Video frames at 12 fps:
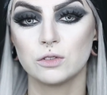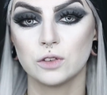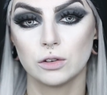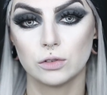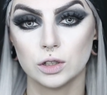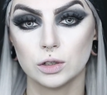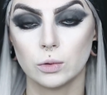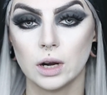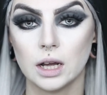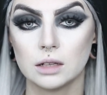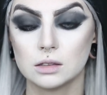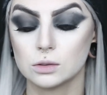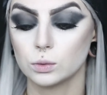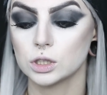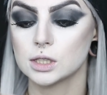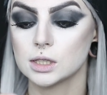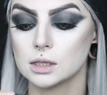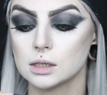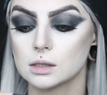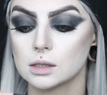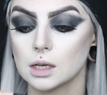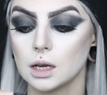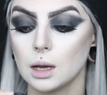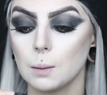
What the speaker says: favorite reds, which is